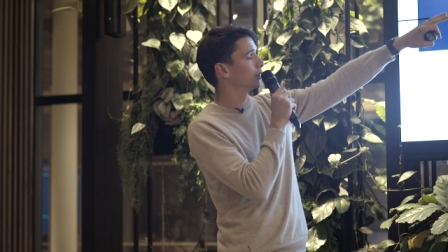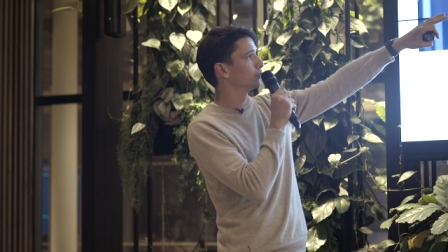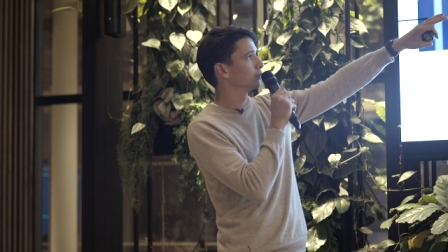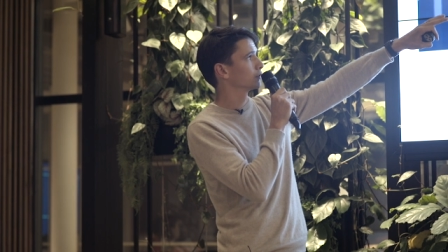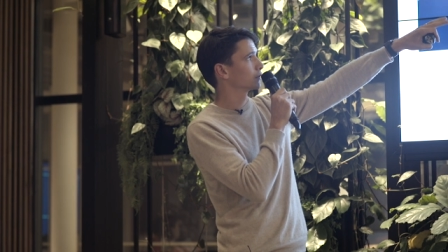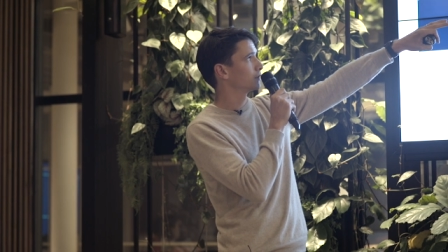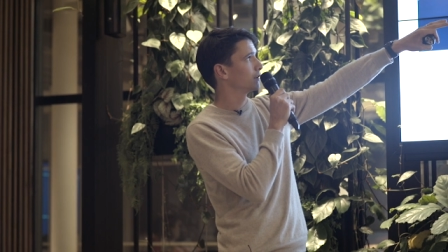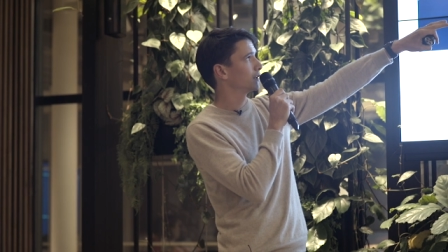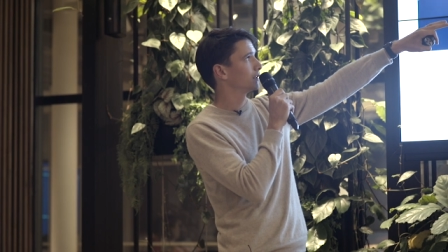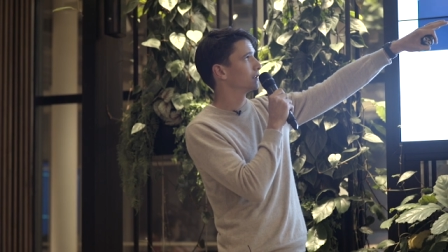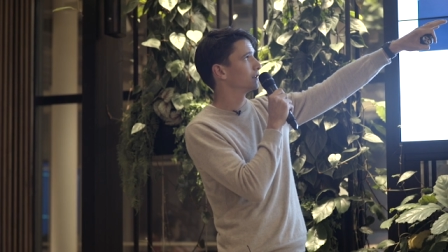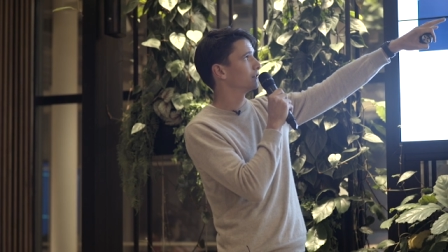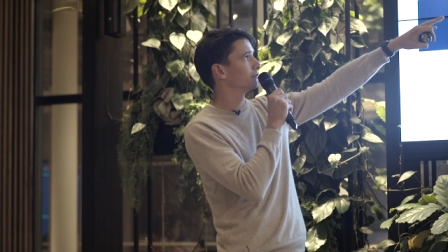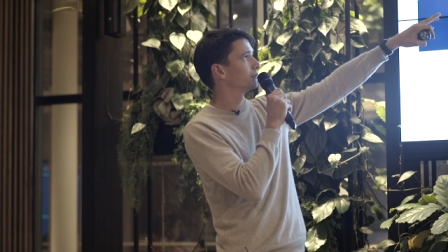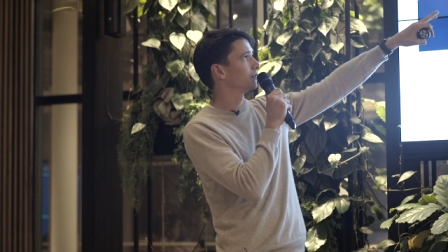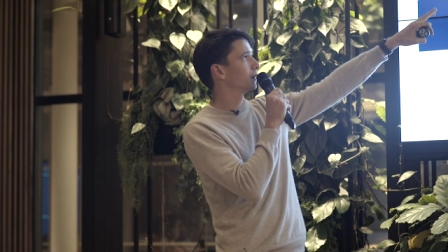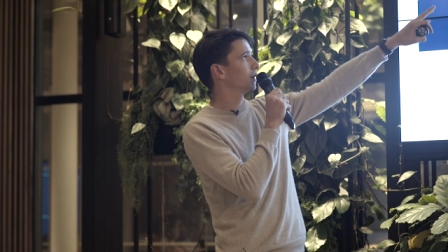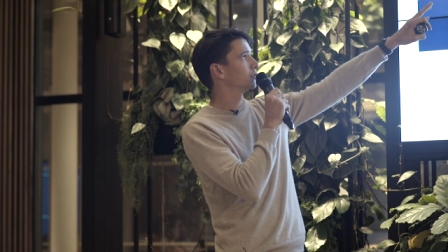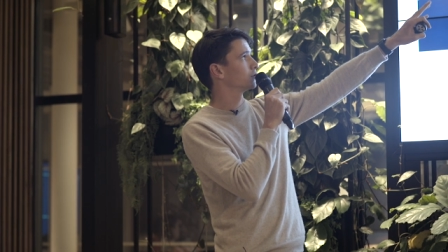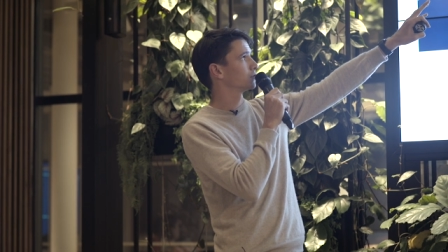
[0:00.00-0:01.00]
those creative
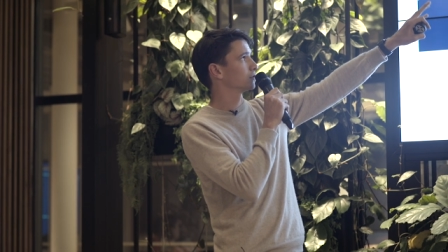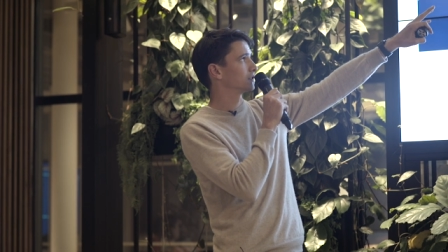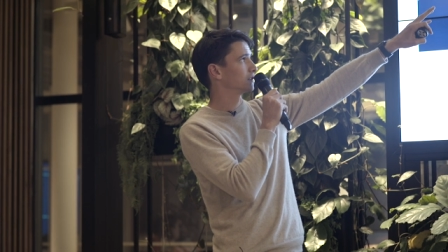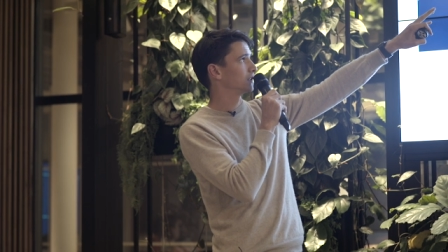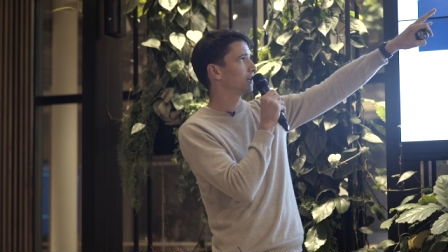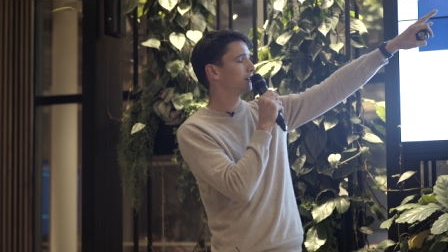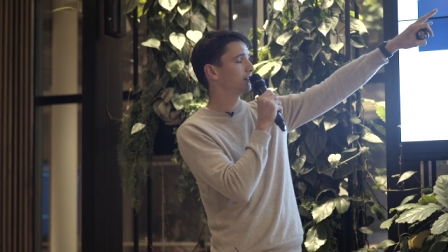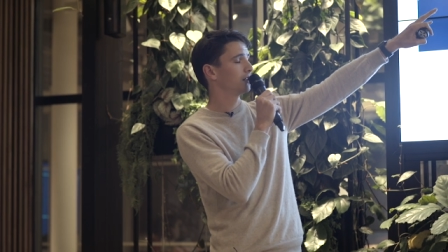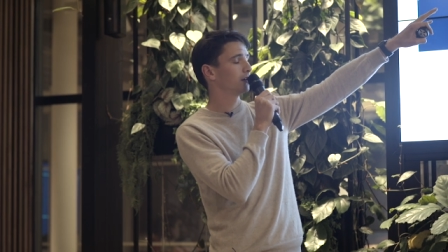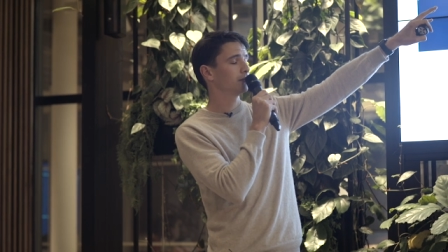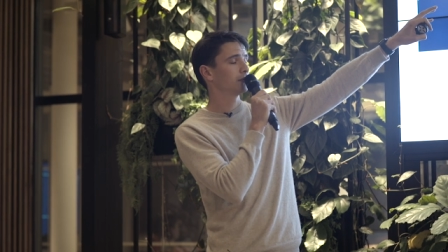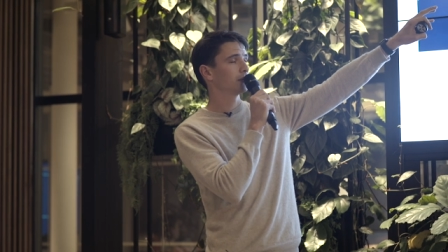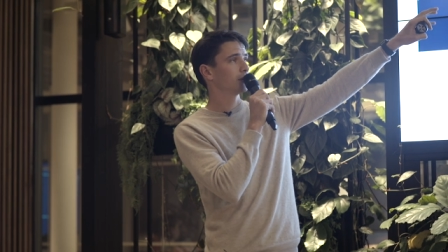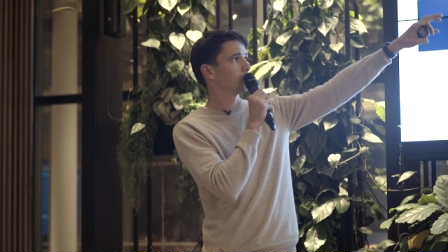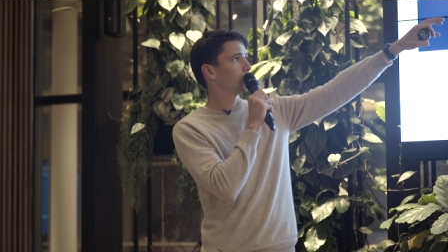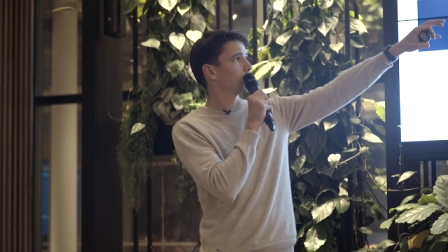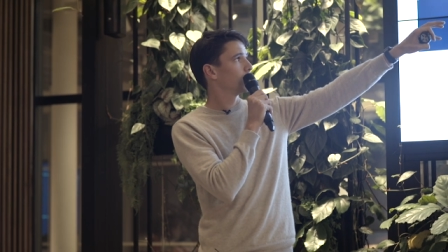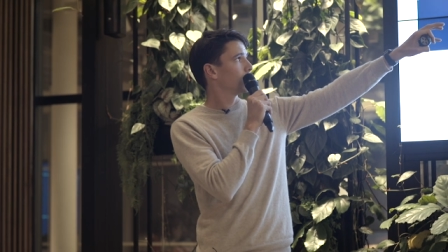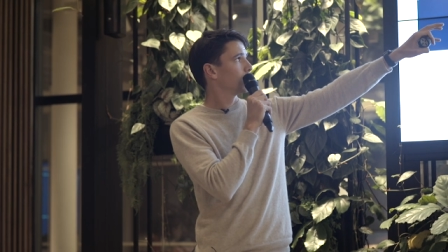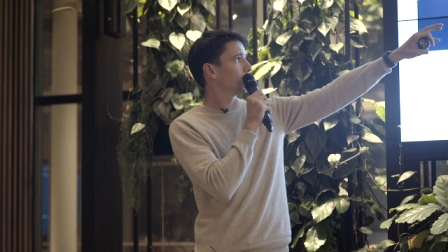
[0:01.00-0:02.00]
and translate them.
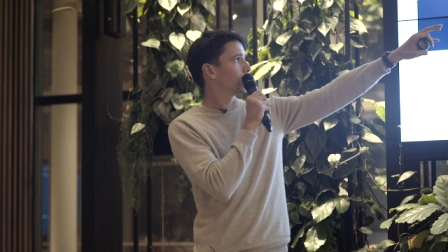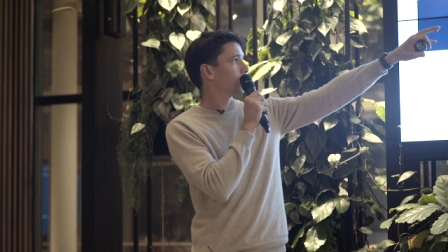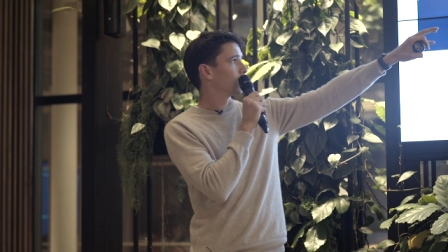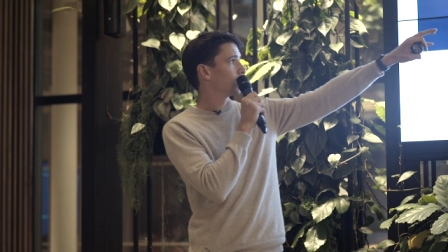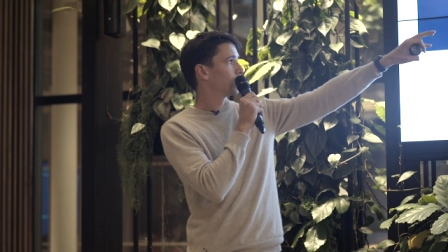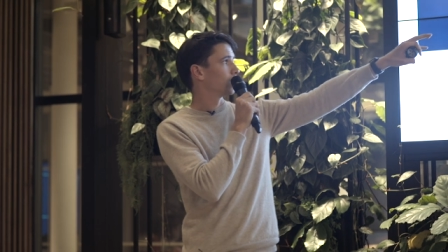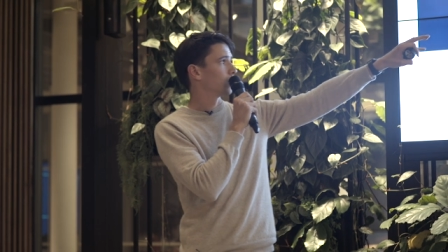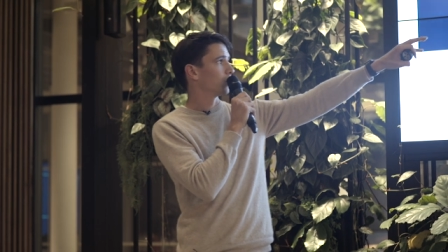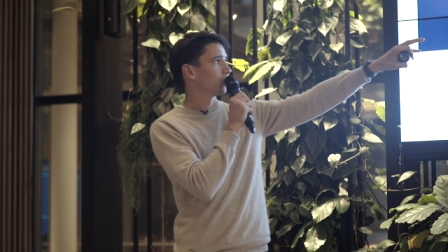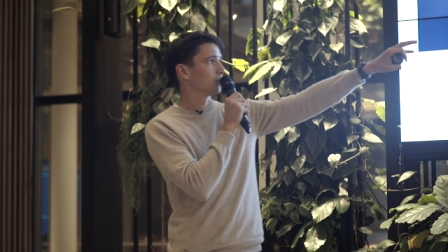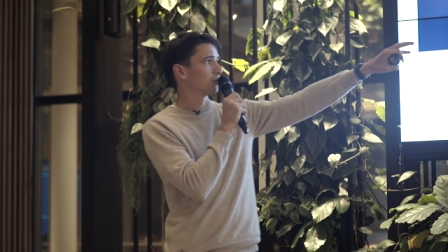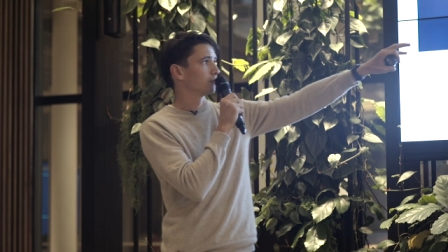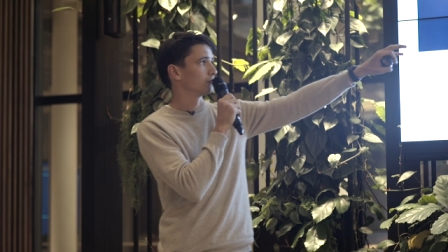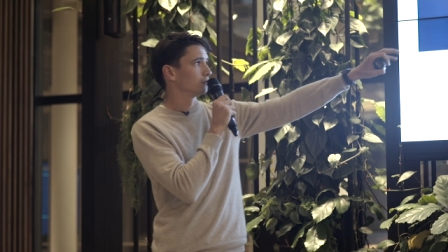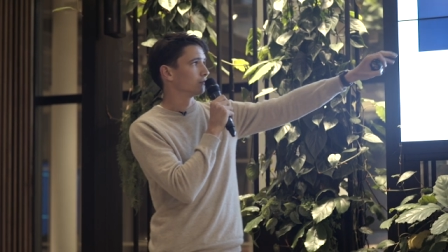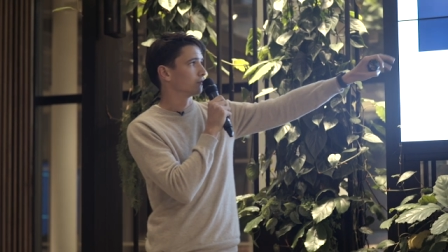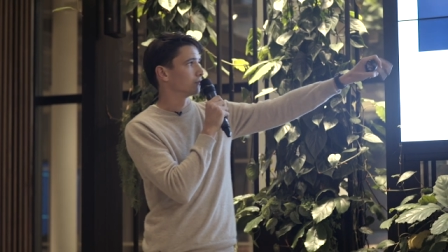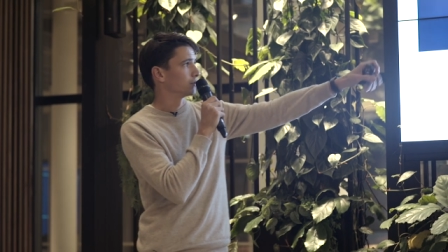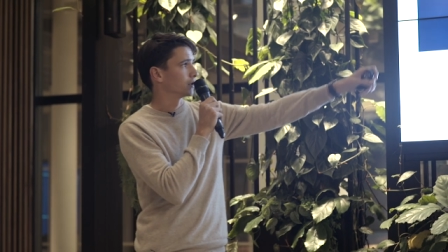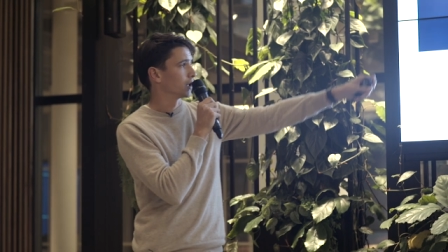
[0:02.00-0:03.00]

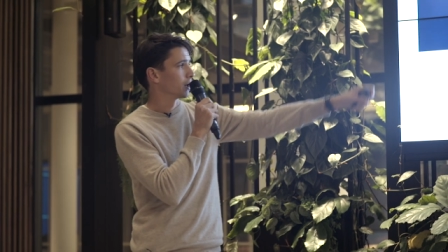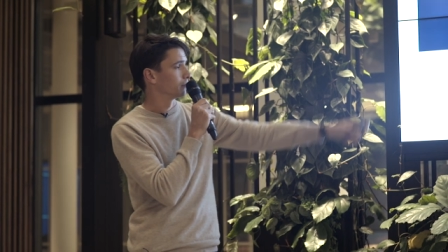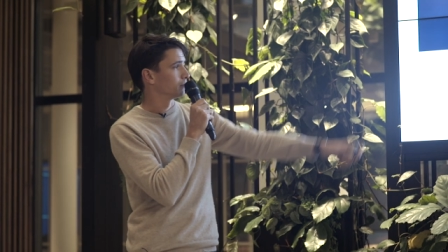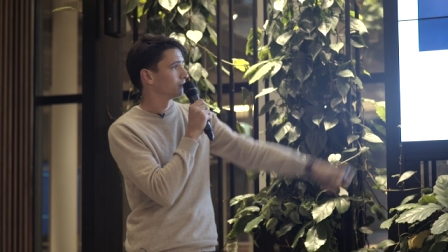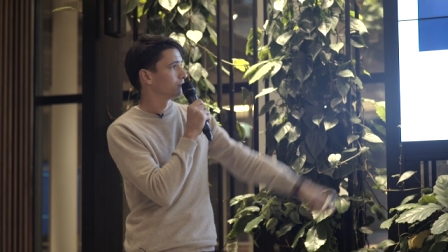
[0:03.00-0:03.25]
Um, yeah,